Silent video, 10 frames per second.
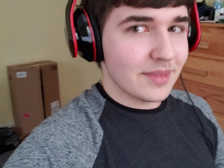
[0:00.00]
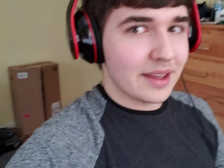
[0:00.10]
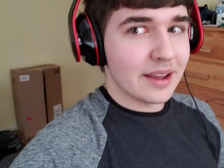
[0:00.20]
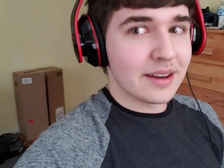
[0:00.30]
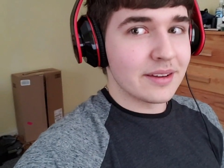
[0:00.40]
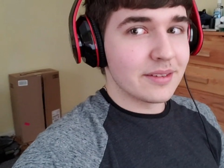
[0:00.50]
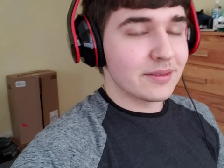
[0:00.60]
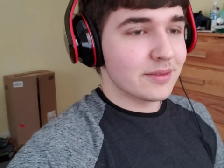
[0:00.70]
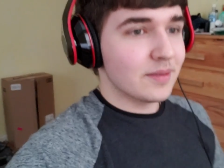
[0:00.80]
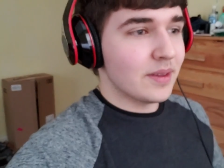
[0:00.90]
And
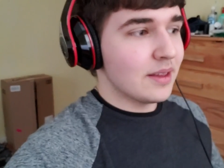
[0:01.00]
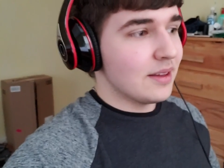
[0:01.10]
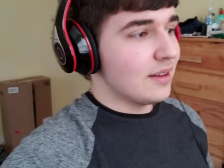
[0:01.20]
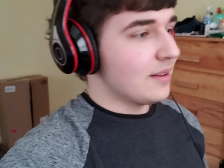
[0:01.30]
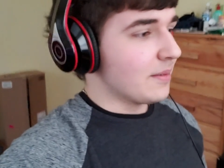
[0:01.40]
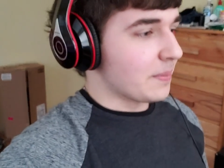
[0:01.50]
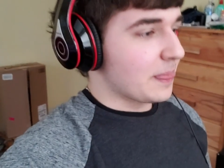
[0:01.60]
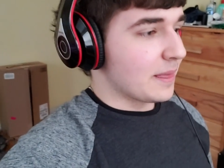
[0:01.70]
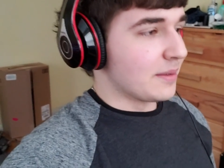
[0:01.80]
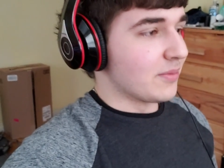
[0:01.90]

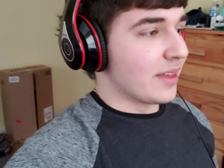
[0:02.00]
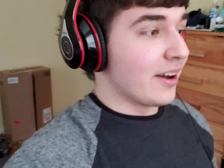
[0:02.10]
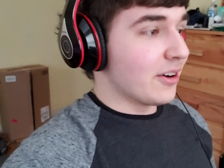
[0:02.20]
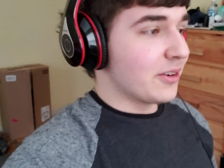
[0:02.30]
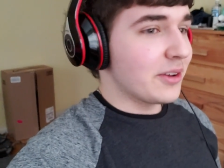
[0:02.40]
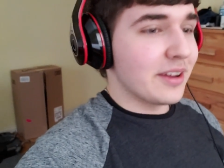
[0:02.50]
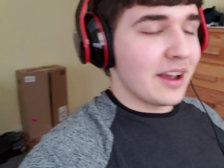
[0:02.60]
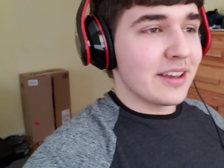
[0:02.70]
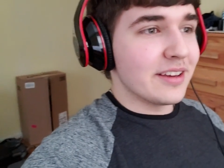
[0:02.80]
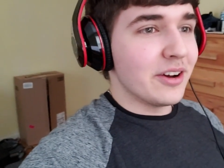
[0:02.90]
now,
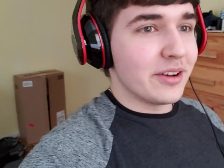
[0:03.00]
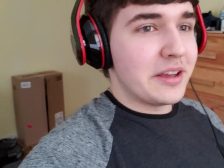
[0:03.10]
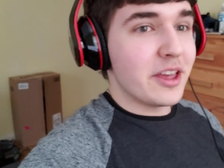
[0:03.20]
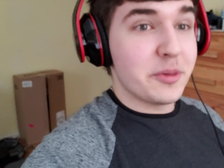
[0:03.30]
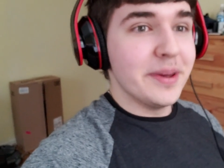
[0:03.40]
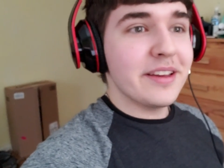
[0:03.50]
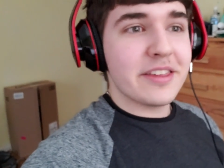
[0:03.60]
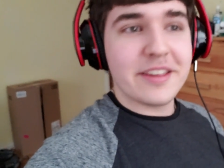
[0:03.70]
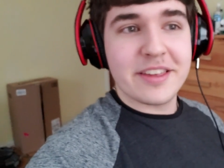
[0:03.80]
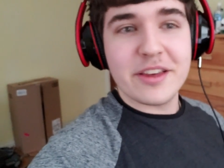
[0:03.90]
you know, it's been a
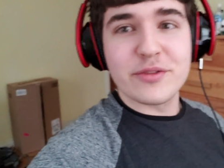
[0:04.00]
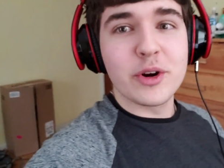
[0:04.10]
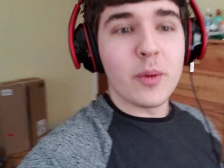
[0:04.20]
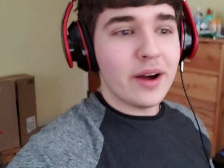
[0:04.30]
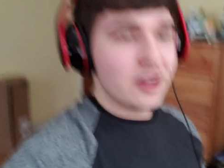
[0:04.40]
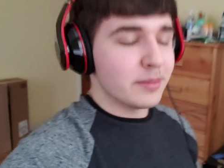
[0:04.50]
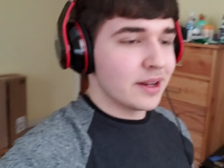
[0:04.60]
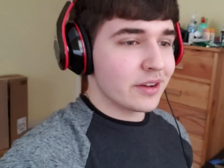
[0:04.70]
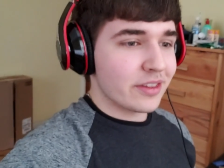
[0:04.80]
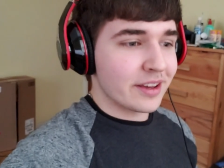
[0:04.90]
success for a while
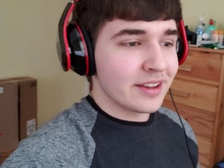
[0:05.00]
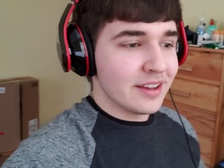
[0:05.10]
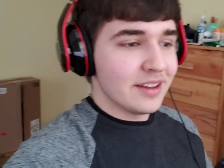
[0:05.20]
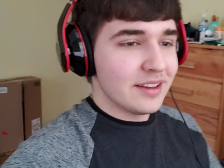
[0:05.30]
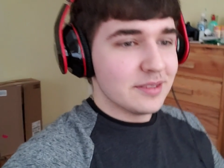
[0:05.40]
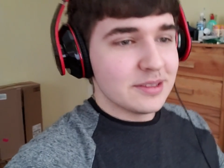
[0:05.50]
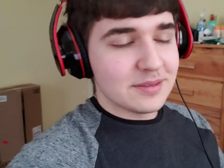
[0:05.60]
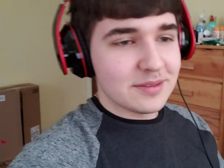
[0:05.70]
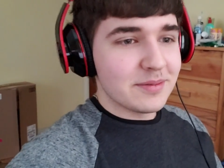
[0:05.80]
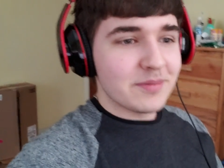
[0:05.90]
now. It's like,
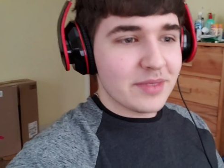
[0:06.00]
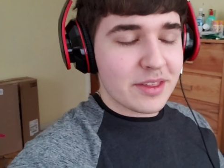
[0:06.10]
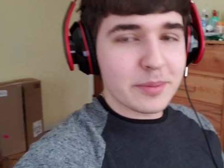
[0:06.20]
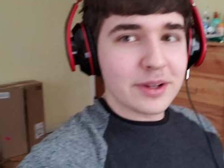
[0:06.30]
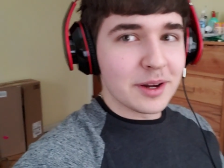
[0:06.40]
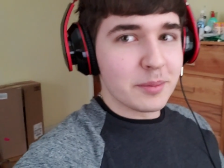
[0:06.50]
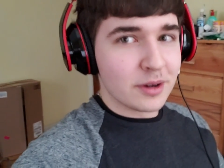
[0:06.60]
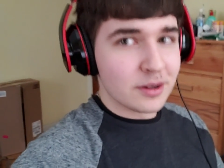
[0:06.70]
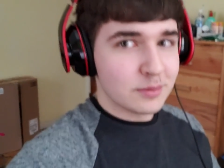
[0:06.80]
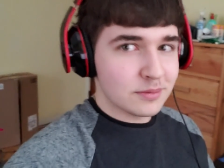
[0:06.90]
that's a big
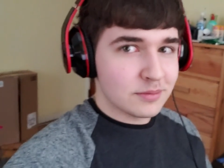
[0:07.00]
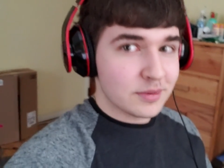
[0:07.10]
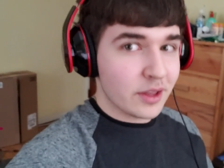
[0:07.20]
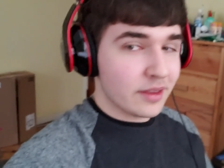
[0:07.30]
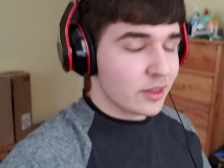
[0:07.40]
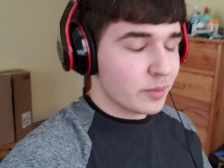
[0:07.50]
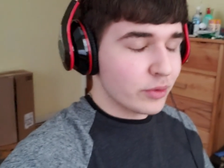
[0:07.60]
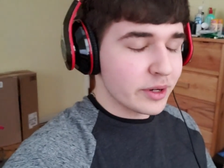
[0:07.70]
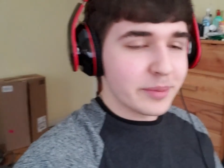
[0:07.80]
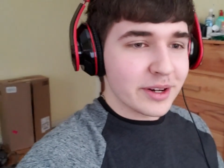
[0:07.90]
number. That's a
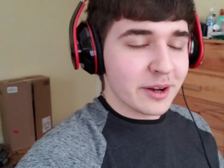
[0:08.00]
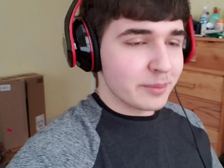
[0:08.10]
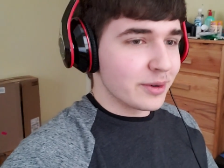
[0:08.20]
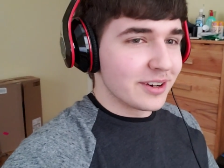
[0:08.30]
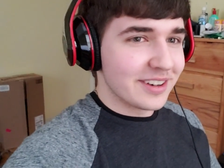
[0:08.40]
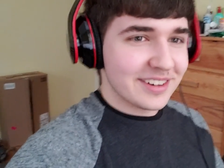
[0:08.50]
pretty big number.